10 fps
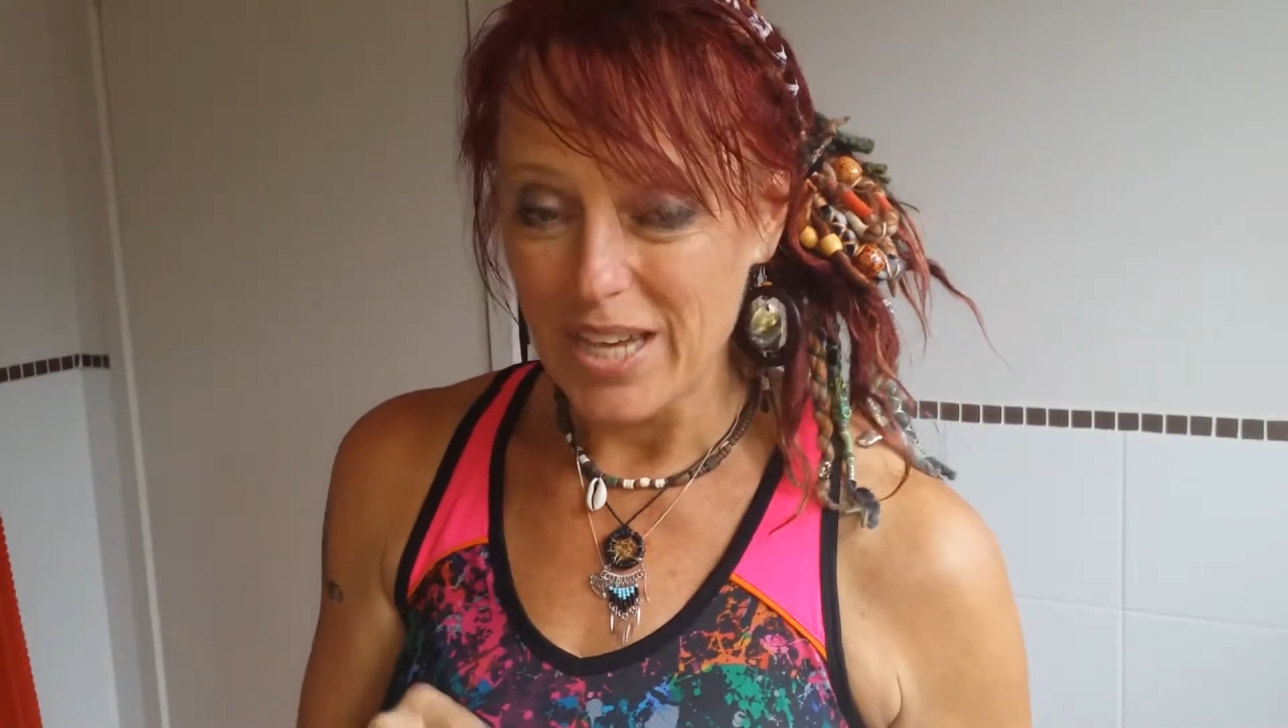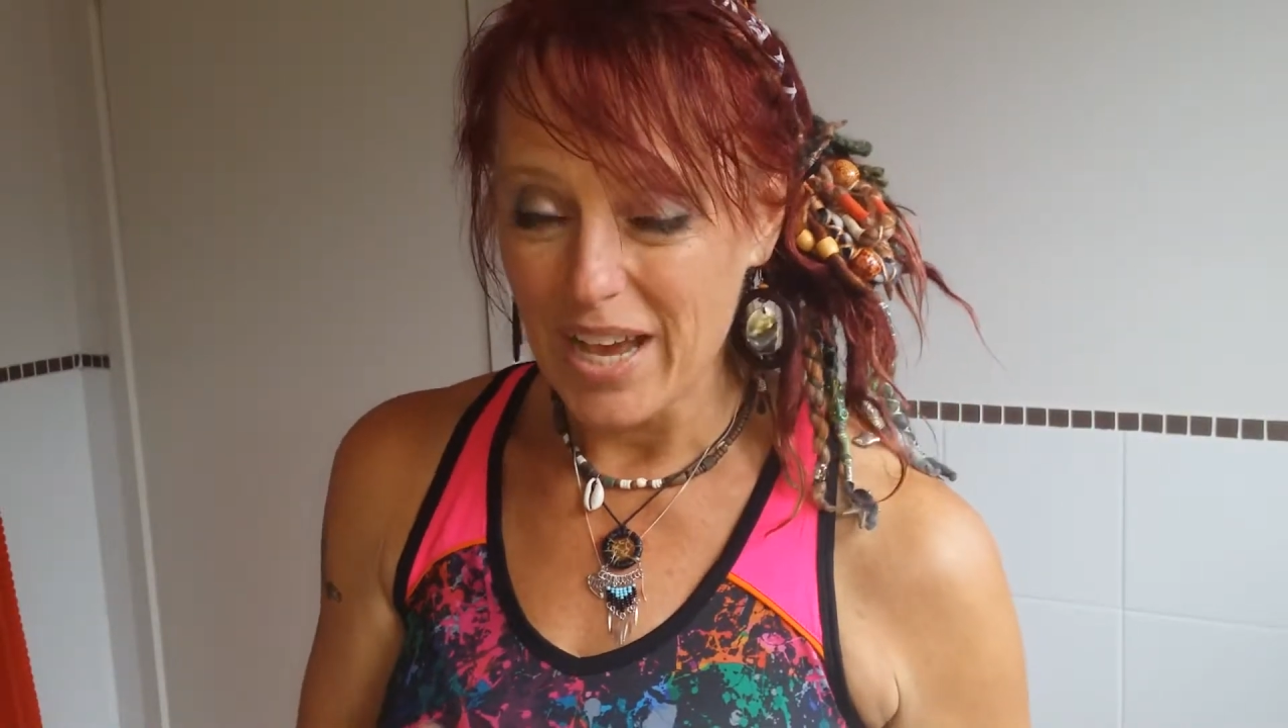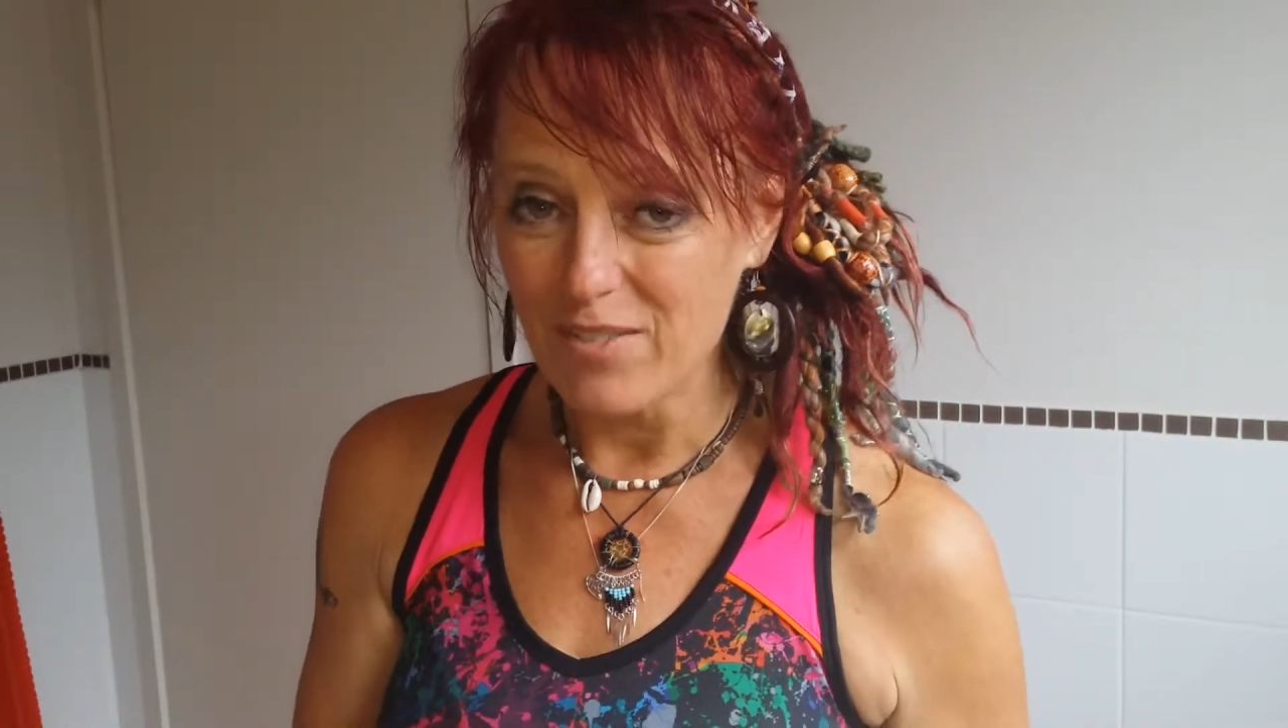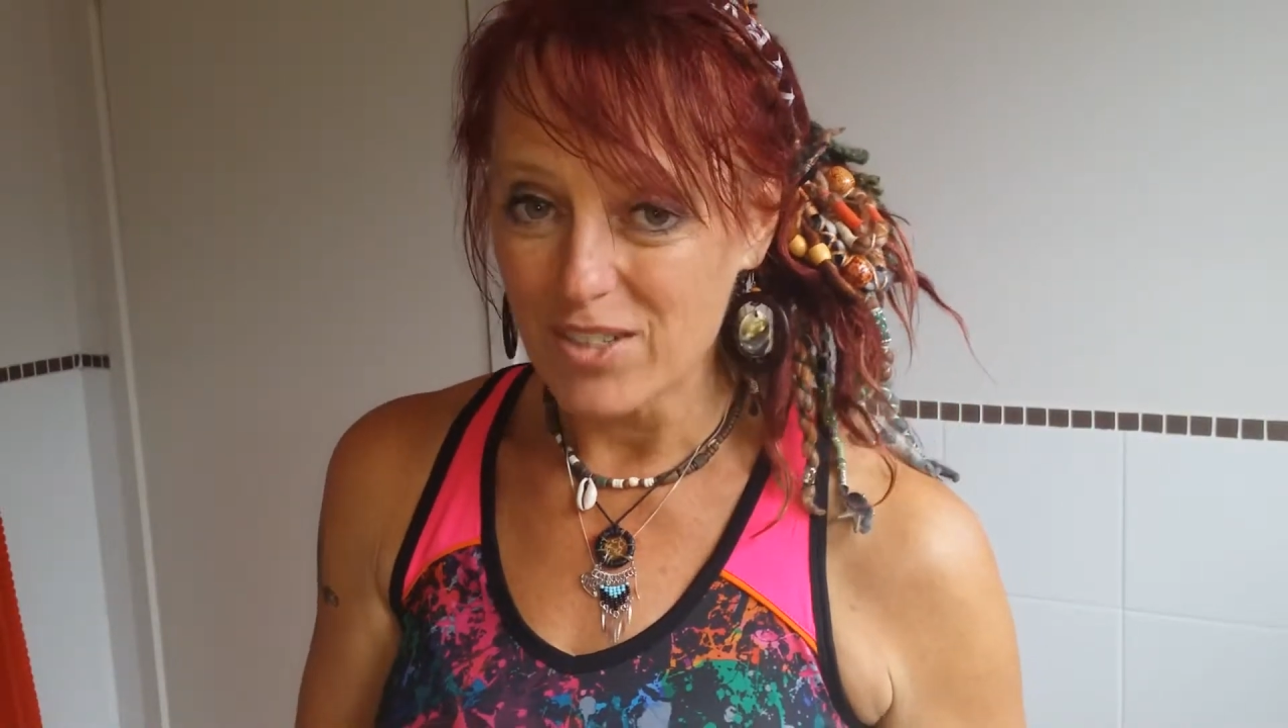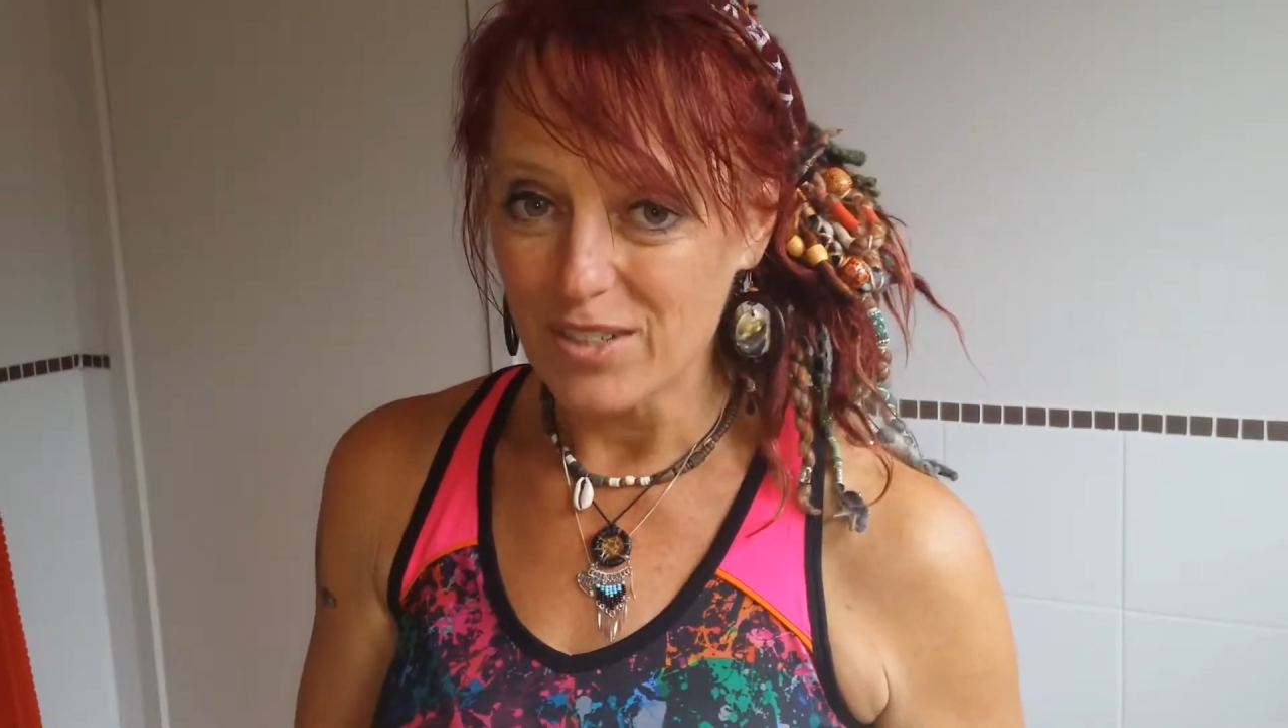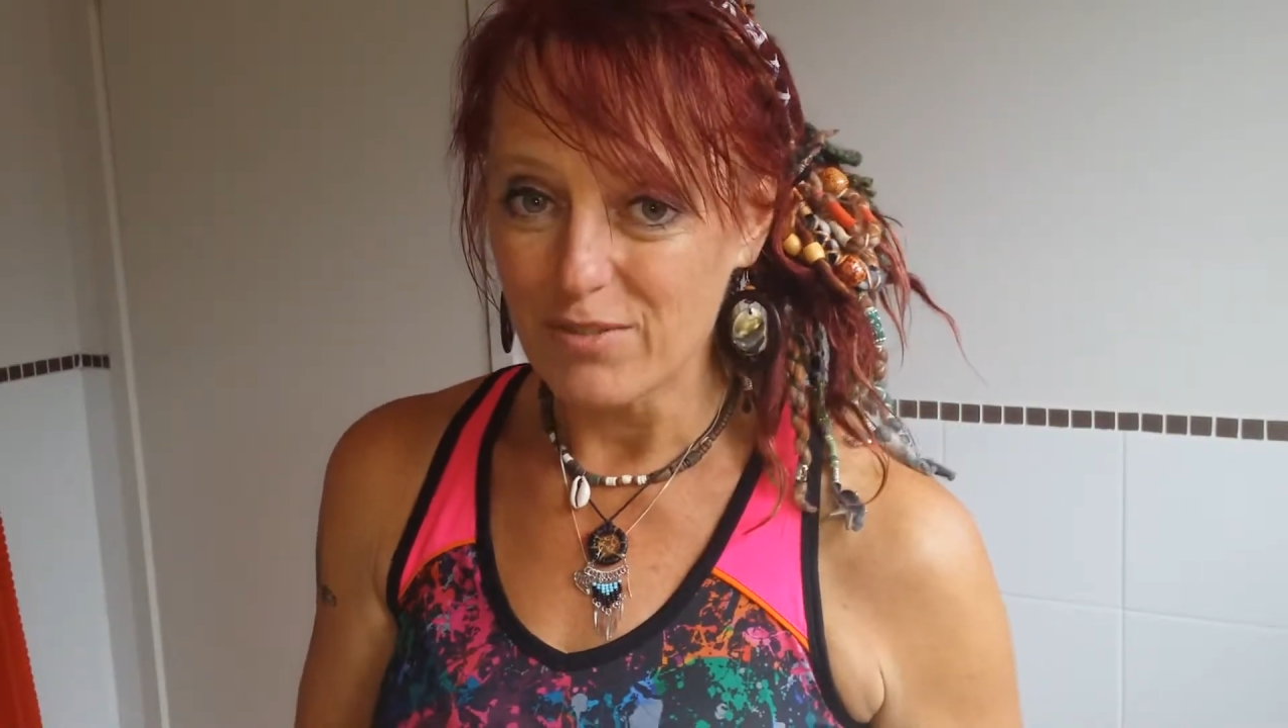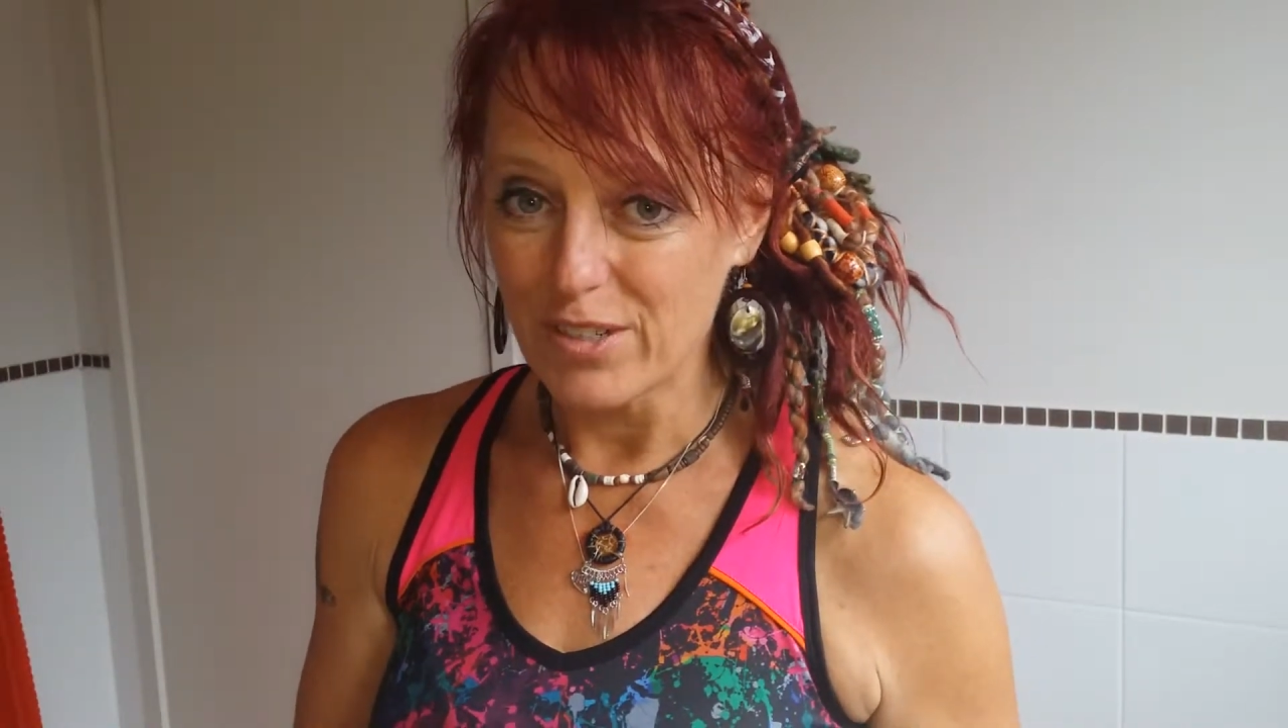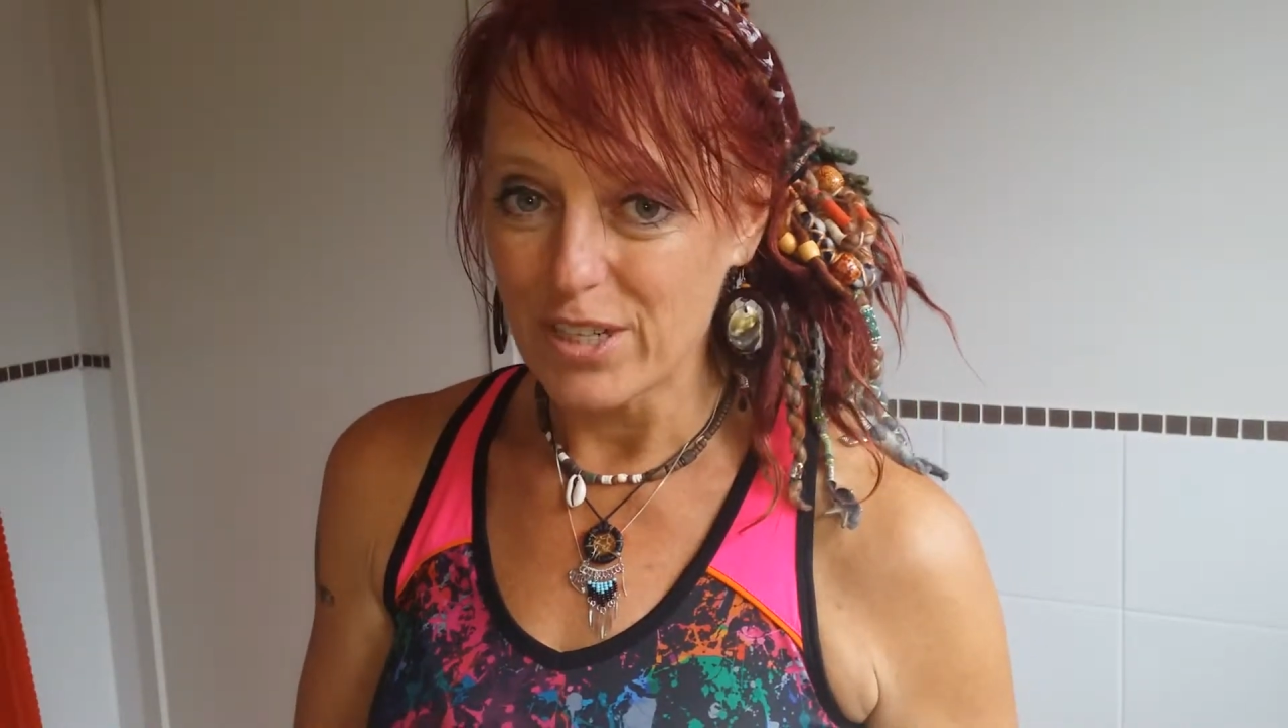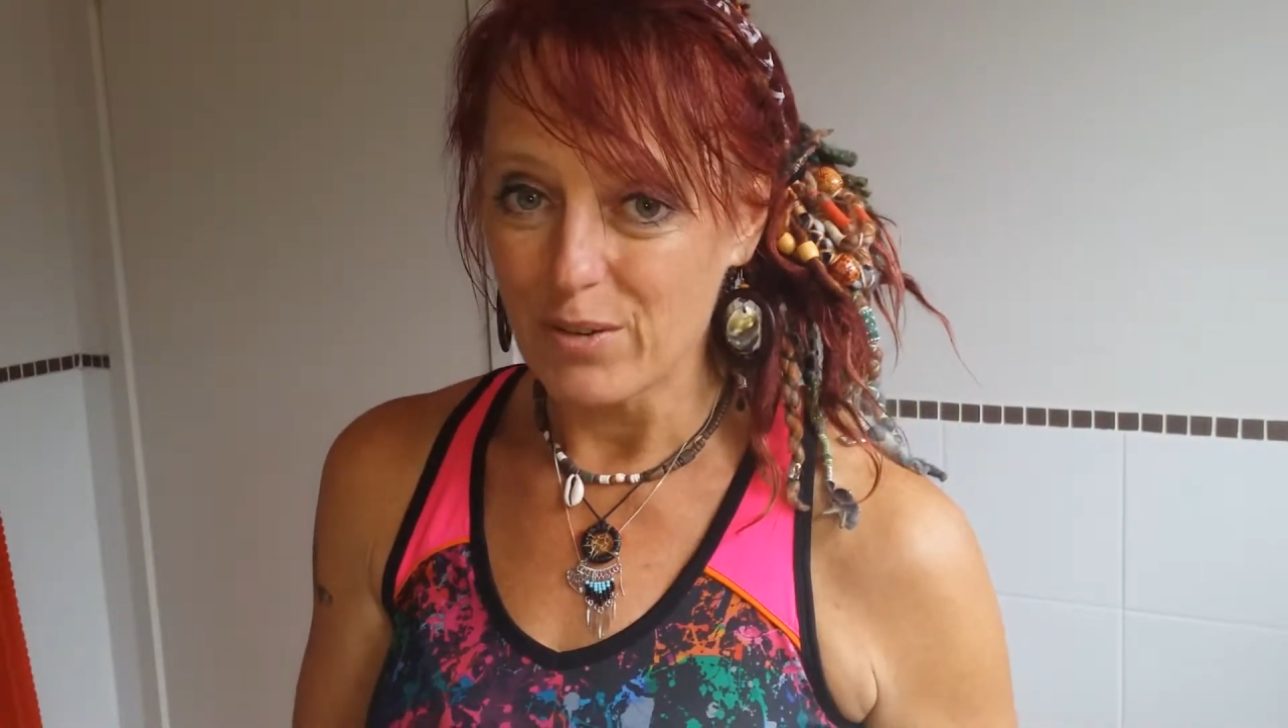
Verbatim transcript: have done a video